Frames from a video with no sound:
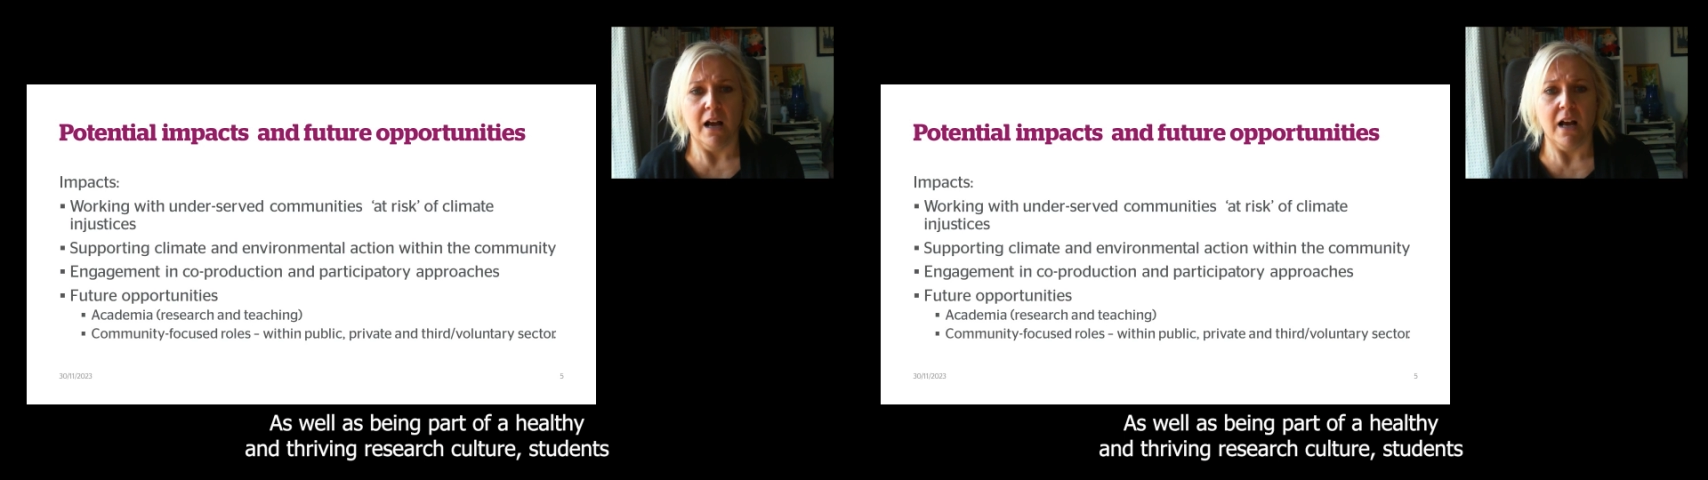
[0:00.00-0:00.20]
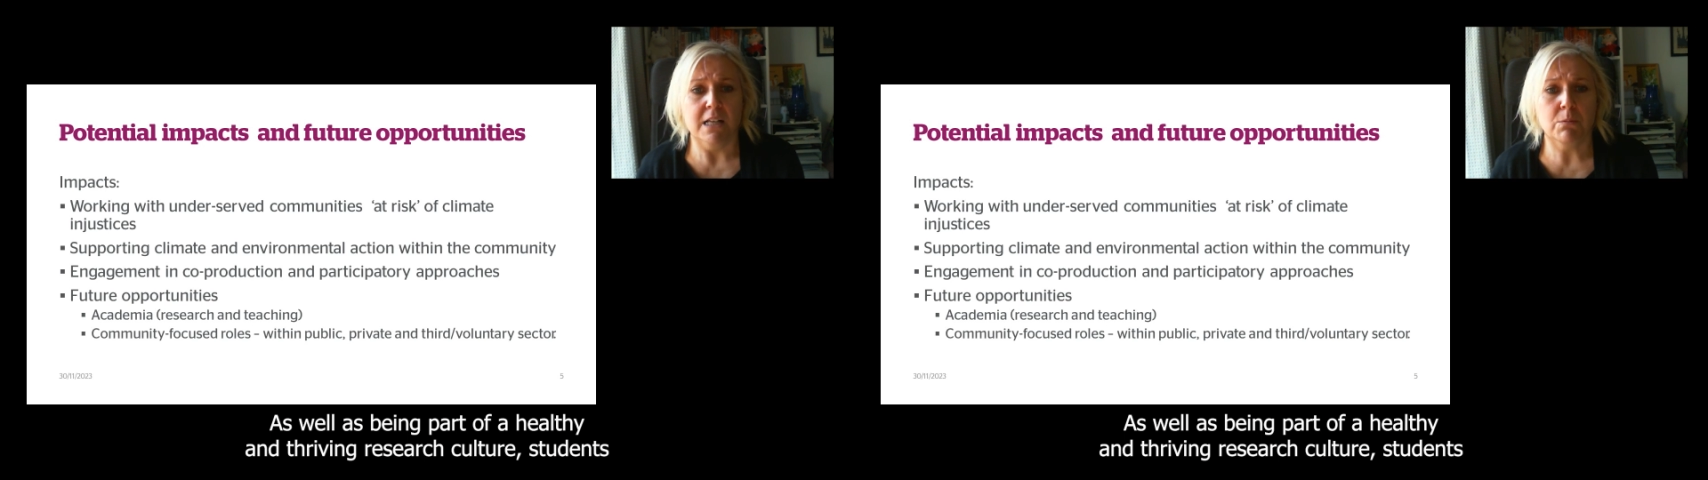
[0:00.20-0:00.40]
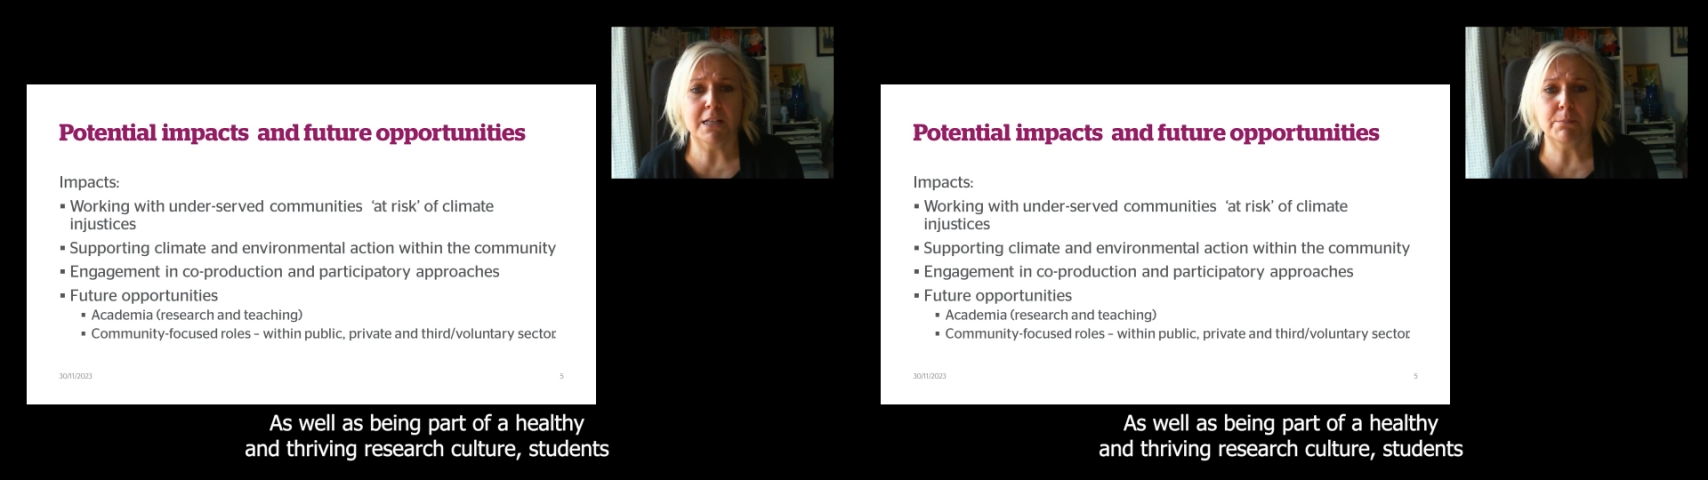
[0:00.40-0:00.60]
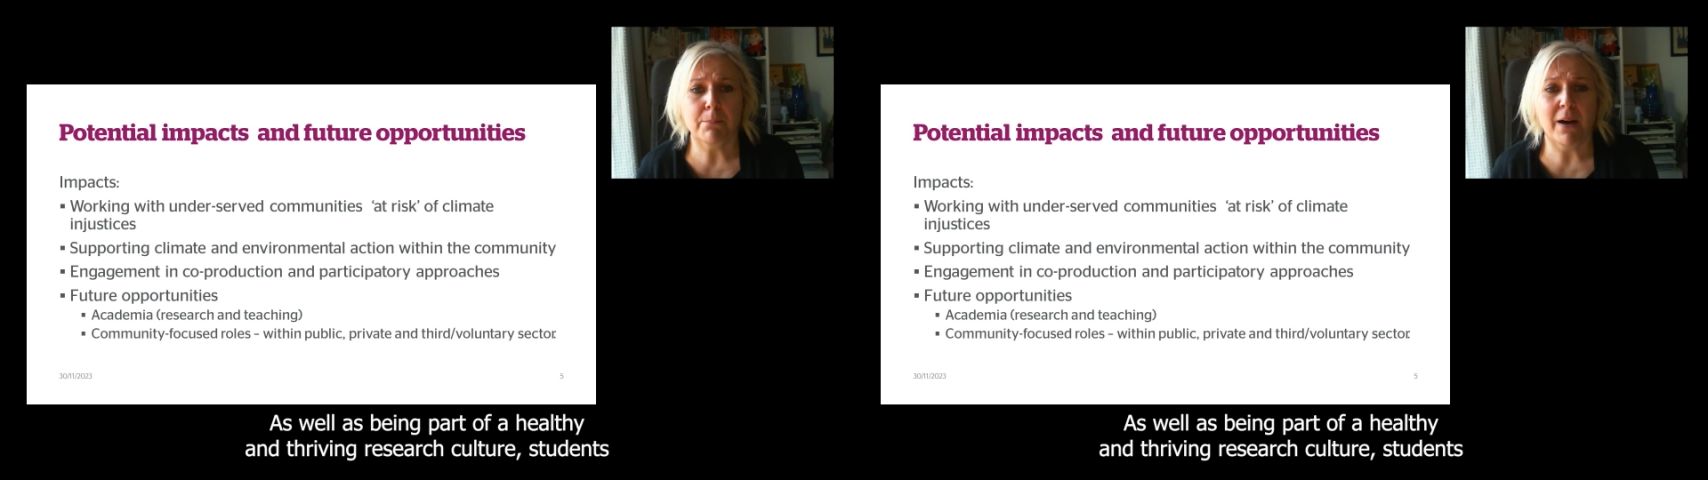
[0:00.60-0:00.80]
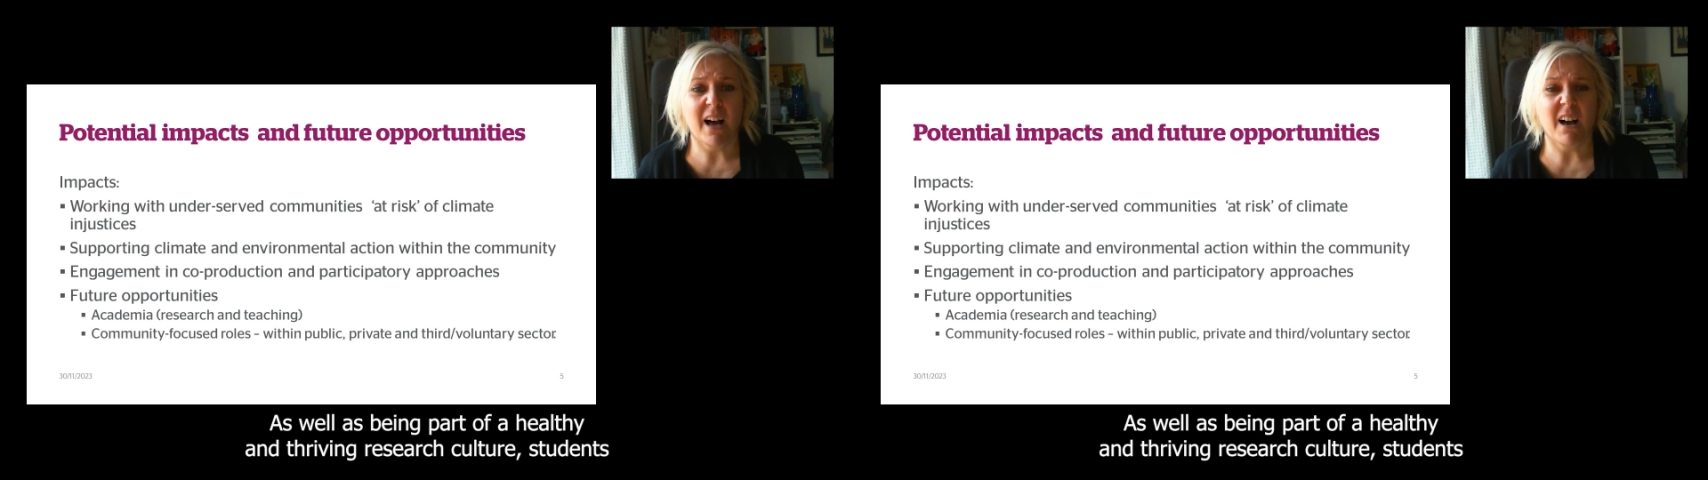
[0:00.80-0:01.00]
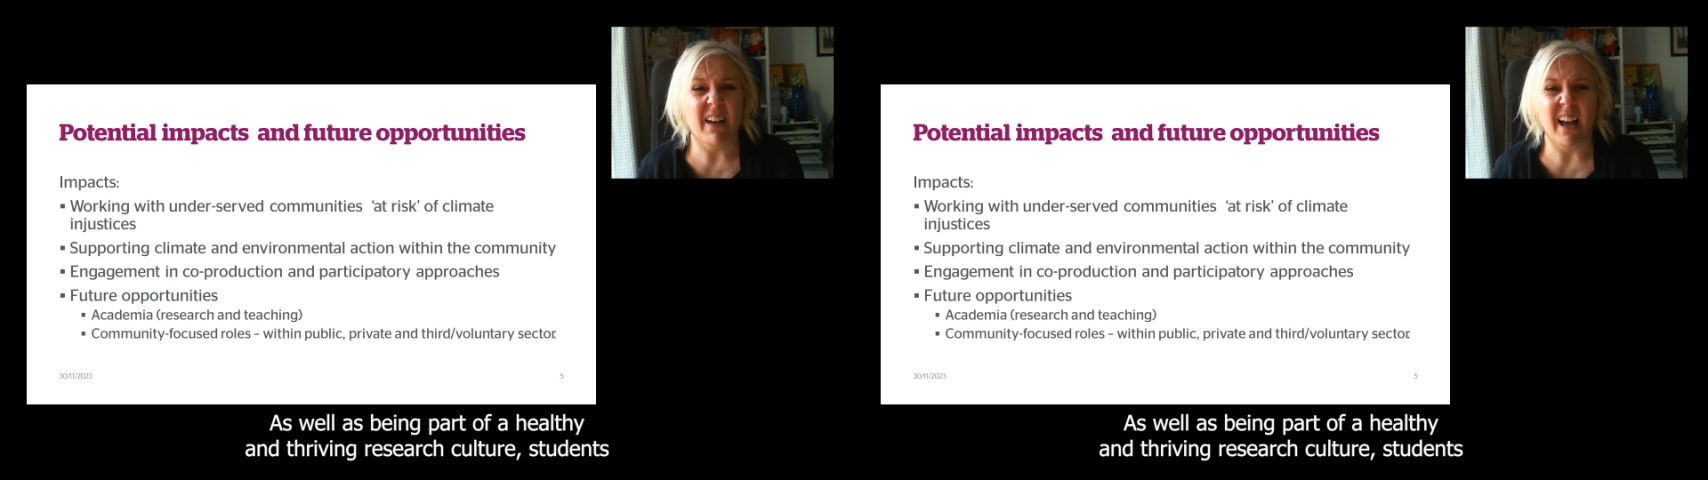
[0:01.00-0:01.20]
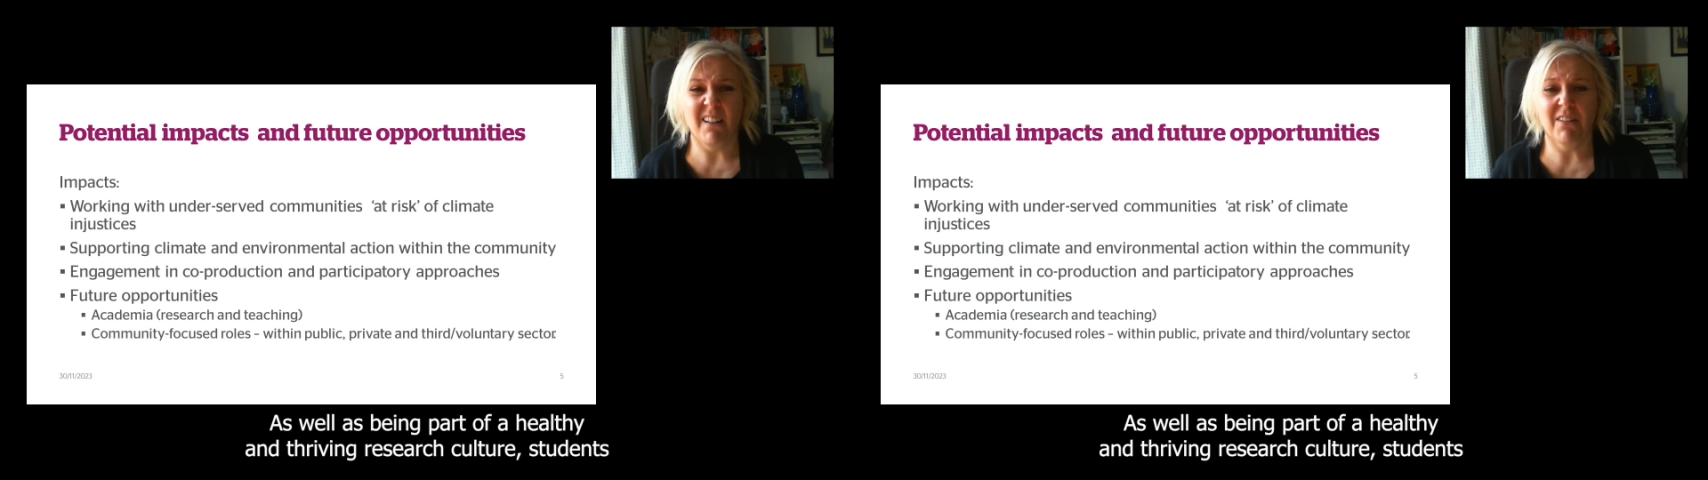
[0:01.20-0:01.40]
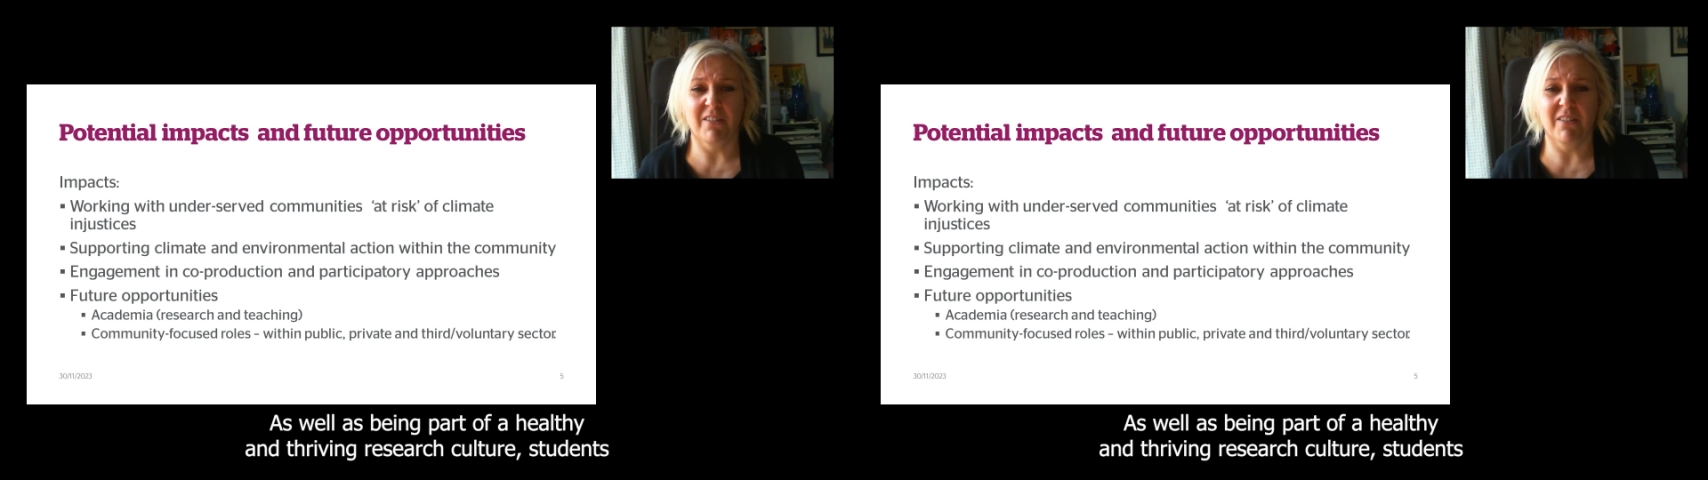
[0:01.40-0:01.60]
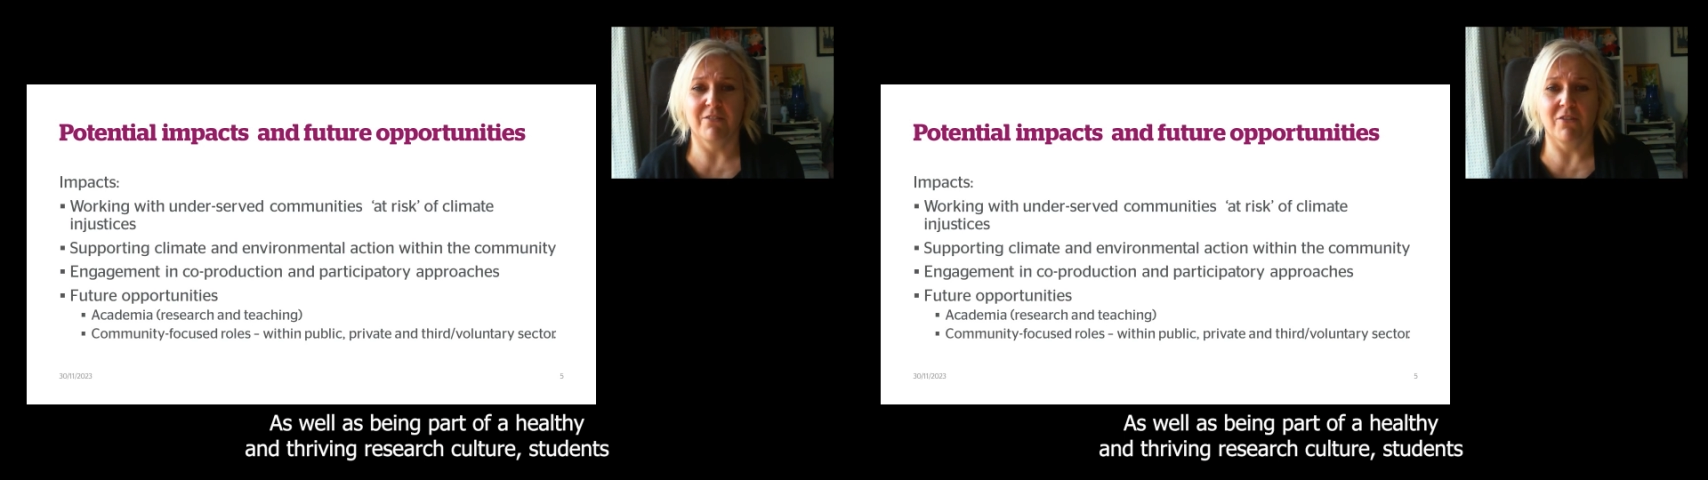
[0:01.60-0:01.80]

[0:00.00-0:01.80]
As well as being part of a healthy and